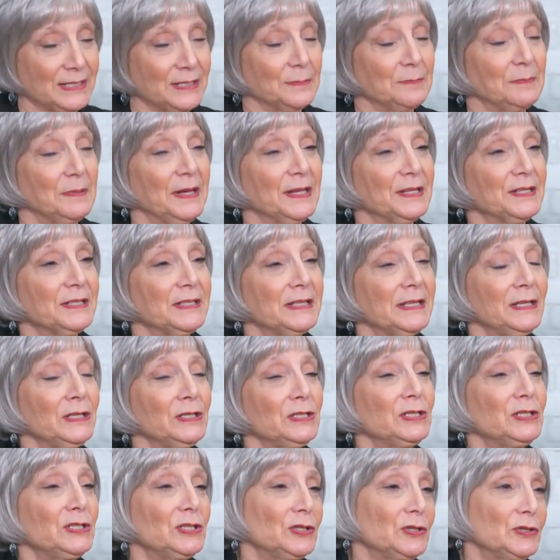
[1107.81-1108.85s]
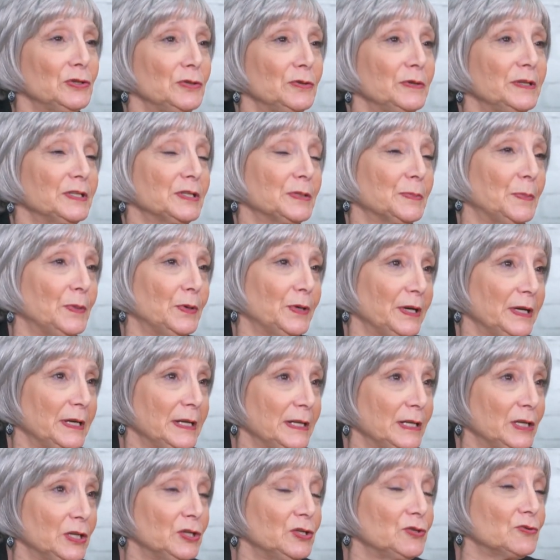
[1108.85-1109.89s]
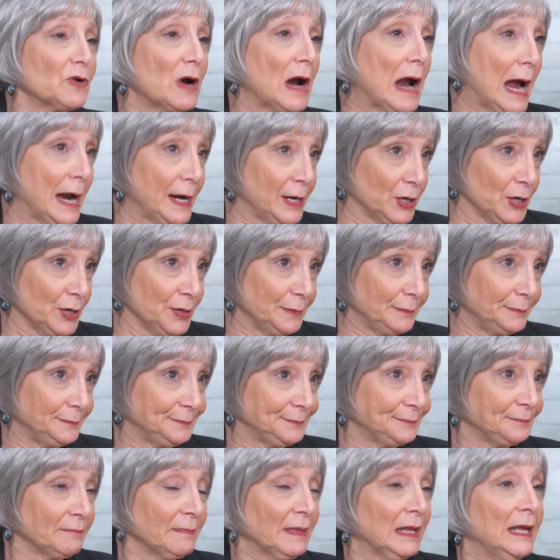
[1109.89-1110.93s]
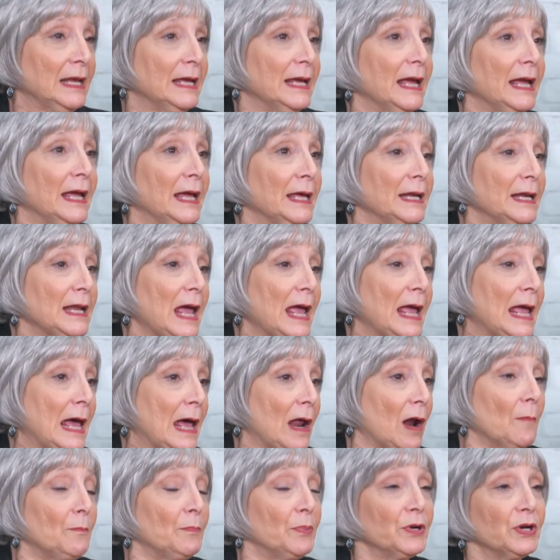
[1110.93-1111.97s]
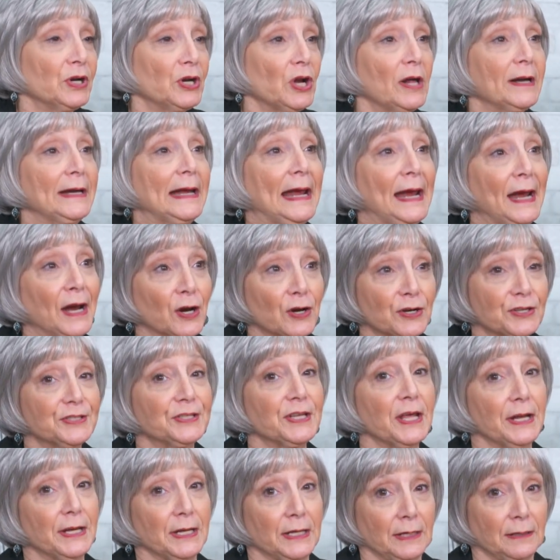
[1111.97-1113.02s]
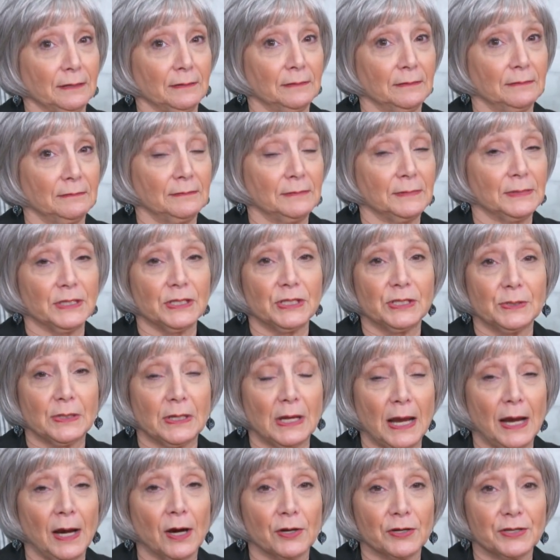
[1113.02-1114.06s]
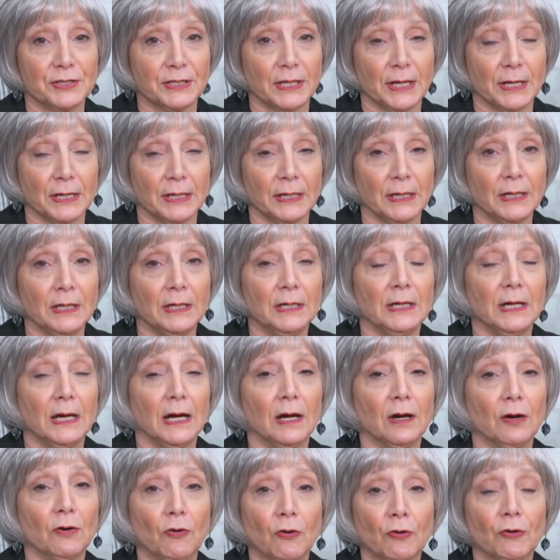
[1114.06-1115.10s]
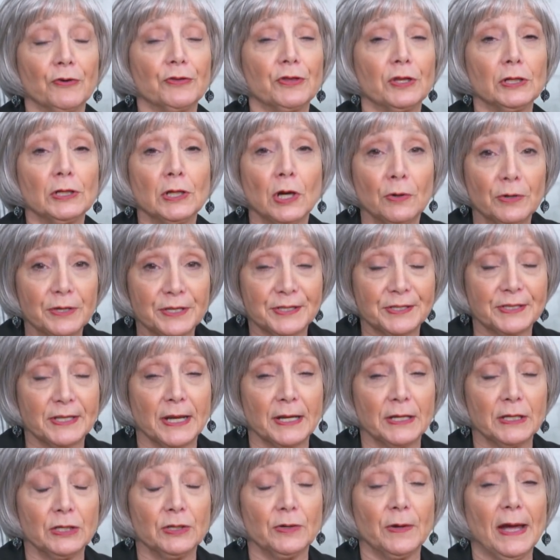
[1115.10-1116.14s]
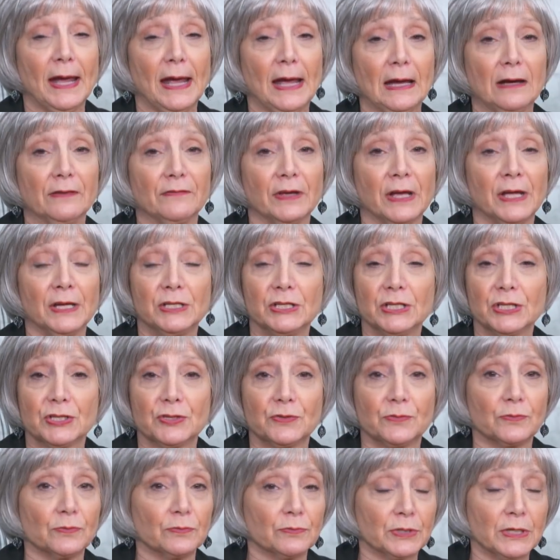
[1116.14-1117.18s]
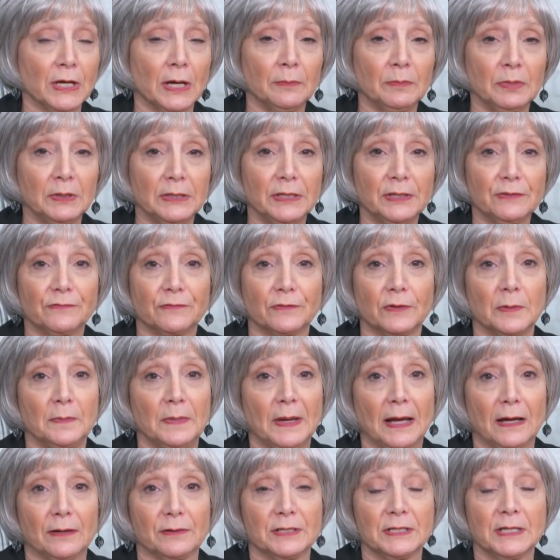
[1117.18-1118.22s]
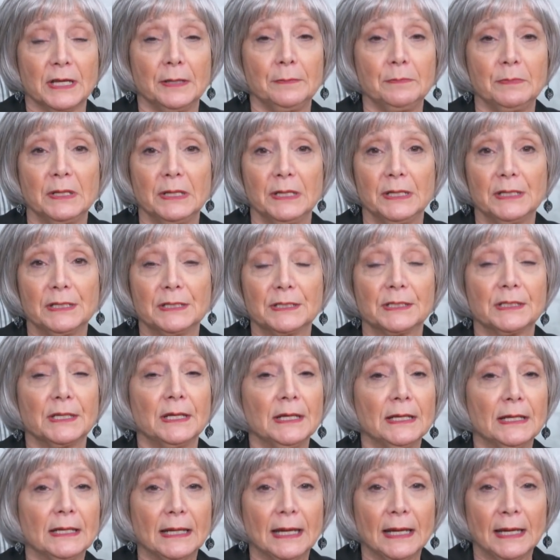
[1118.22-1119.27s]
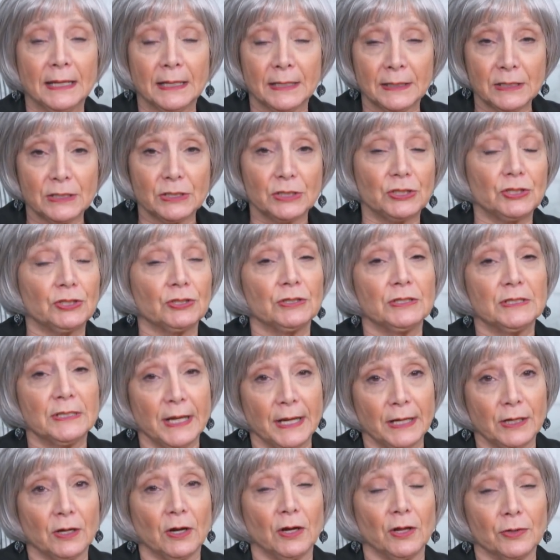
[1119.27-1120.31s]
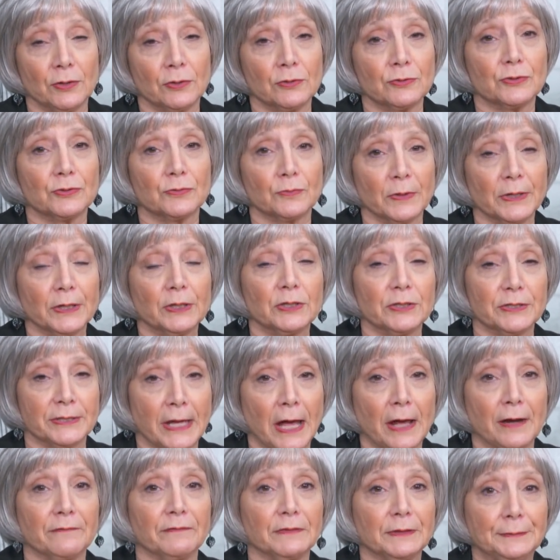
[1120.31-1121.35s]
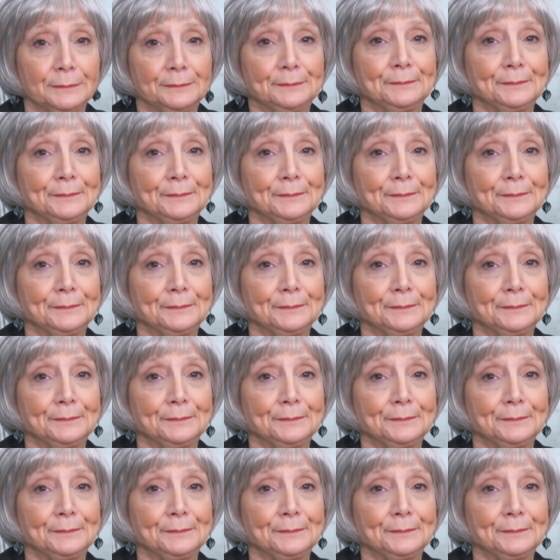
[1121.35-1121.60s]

the best thing to do is put it in a dryer and put it on air setting, just air setting, uh, or the lowest setting you have, and just tumble it for about 10 minutes and it should take all those wrinkles out of it.